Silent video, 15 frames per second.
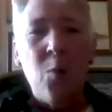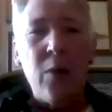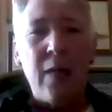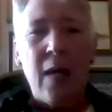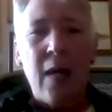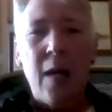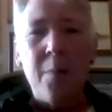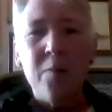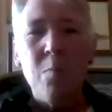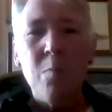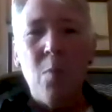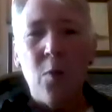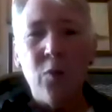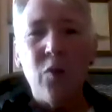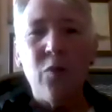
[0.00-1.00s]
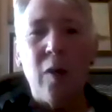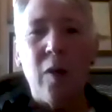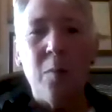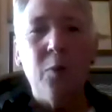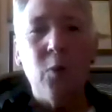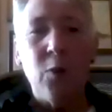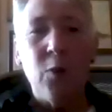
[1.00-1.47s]
We kept most of our
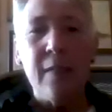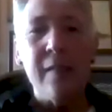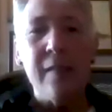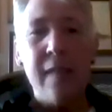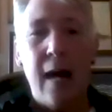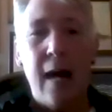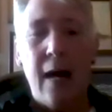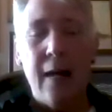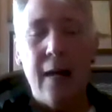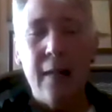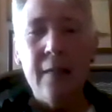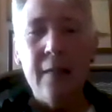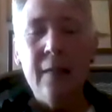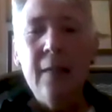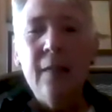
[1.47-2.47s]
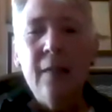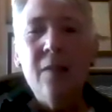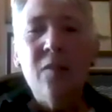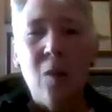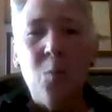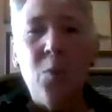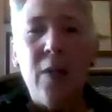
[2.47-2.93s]
employees on.
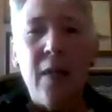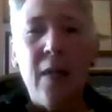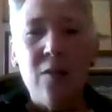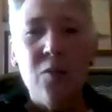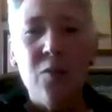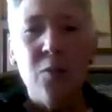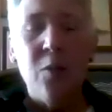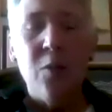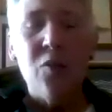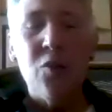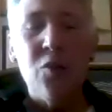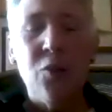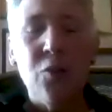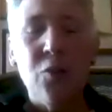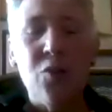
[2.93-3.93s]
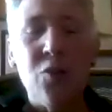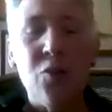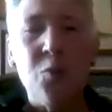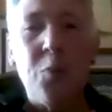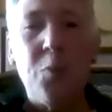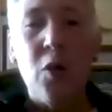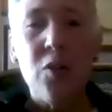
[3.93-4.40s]
Some we had to turn
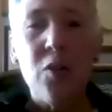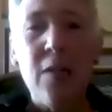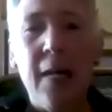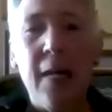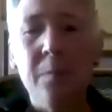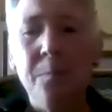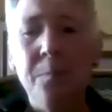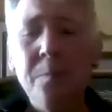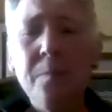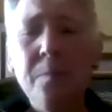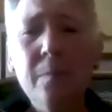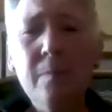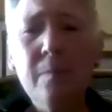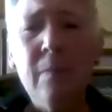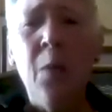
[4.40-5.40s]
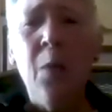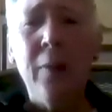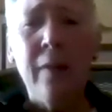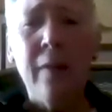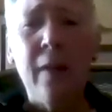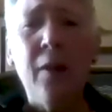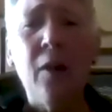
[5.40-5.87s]
to part-time. and
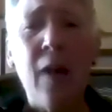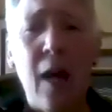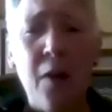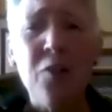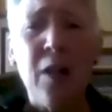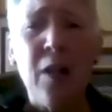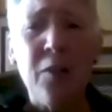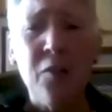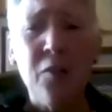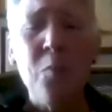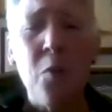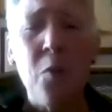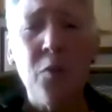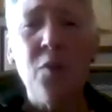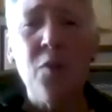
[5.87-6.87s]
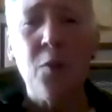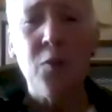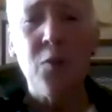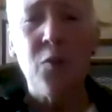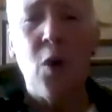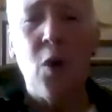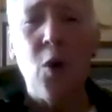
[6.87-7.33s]
we let our contractors, most of
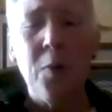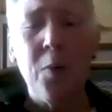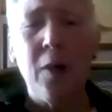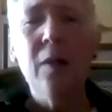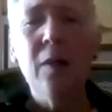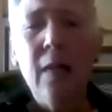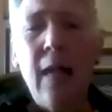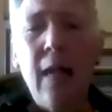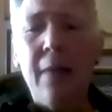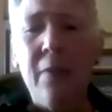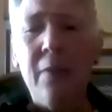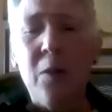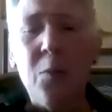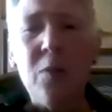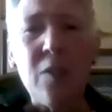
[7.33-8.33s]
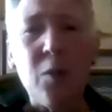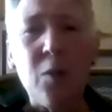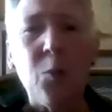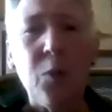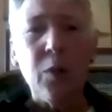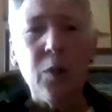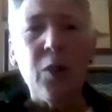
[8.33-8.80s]
those, go. But I think we did
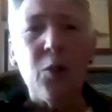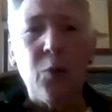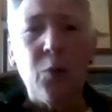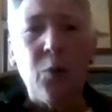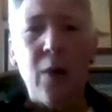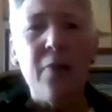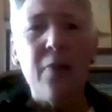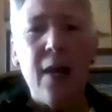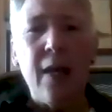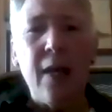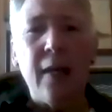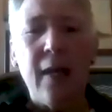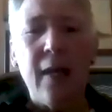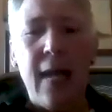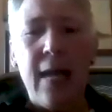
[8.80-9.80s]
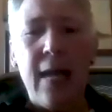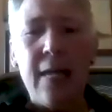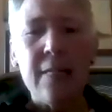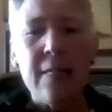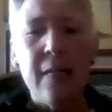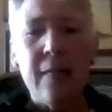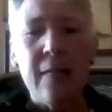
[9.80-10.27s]
really great thing.
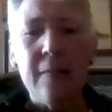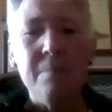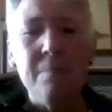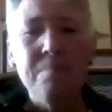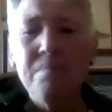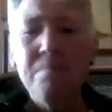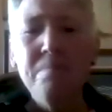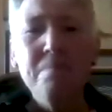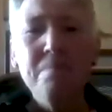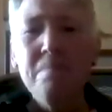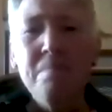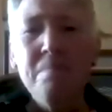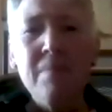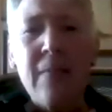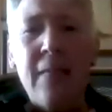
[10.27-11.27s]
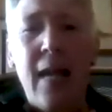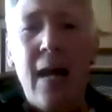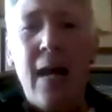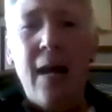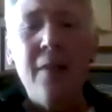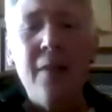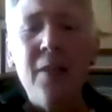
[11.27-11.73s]
And
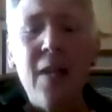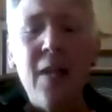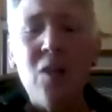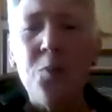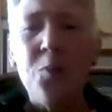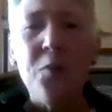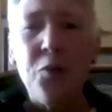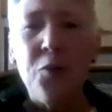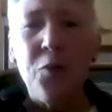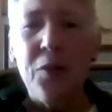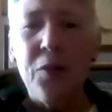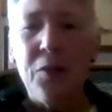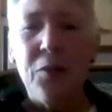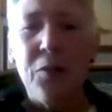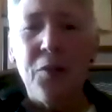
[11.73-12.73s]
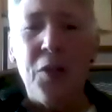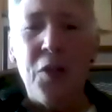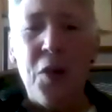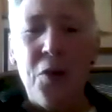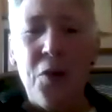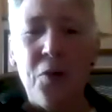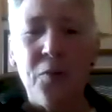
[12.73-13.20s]
yeah, the
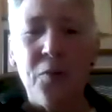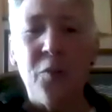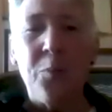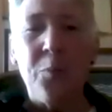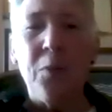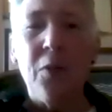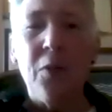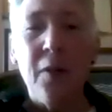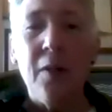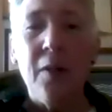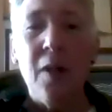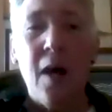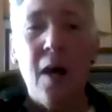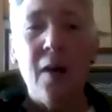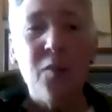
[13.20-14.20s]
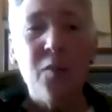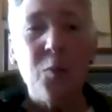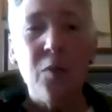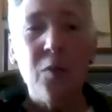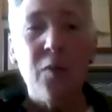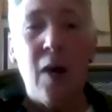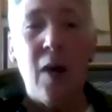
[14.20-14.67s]
entrepreneurial, spirit in us
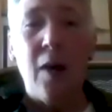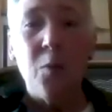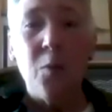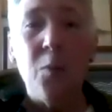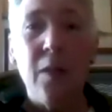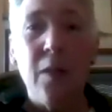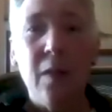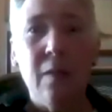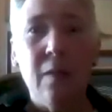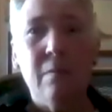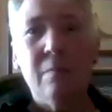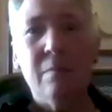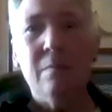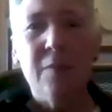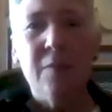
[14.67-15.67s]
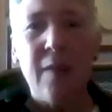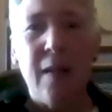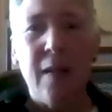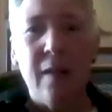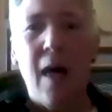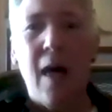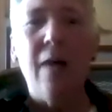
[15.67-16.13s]
was, how do we
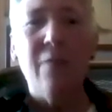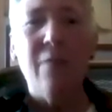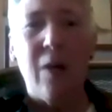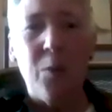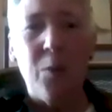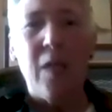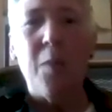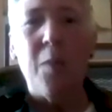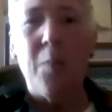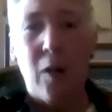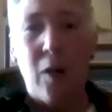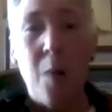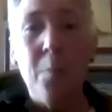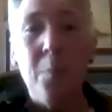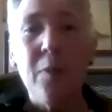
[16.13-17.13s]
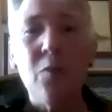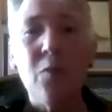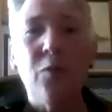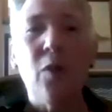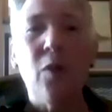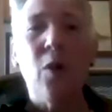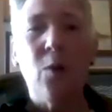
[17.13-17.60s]
stay alive? How do we keep our company
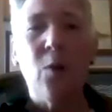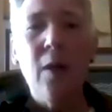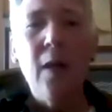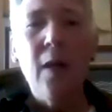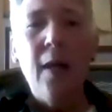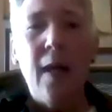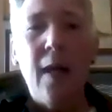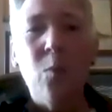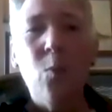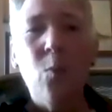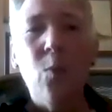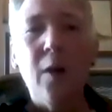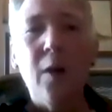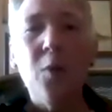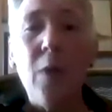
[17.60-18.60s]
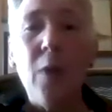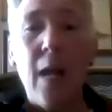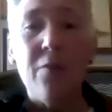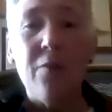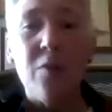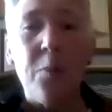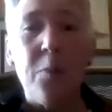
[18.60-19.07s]
afloat? And where do we
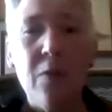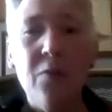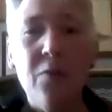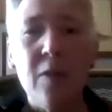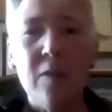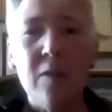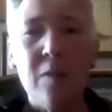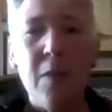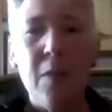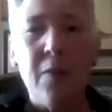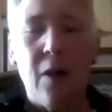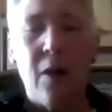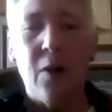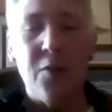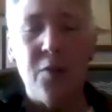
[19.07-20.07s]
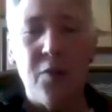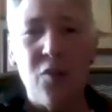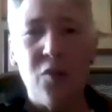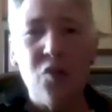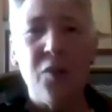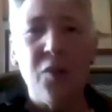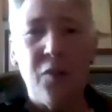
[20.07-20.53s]
have to pivot to make the hard
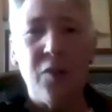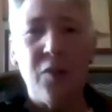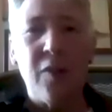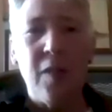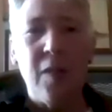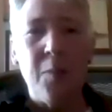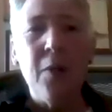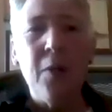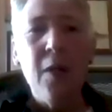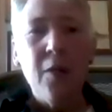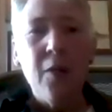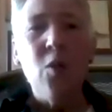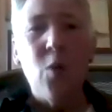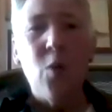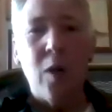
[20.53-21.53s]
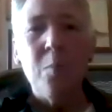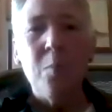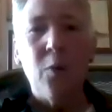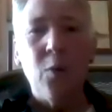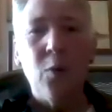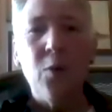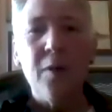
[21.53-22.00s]
decisions to keep, our
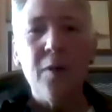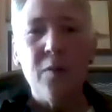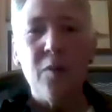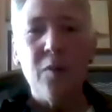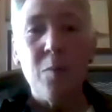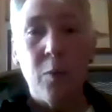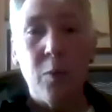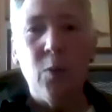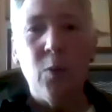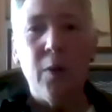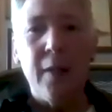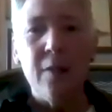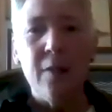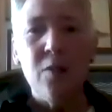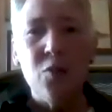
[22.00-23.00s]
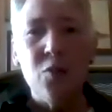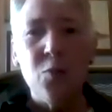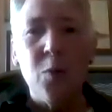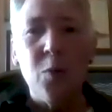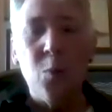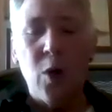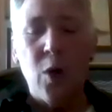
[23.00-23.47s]
employees employed and
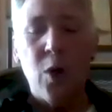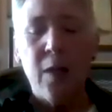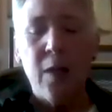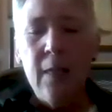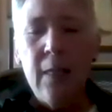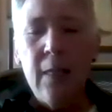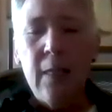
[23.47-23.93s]
doing work?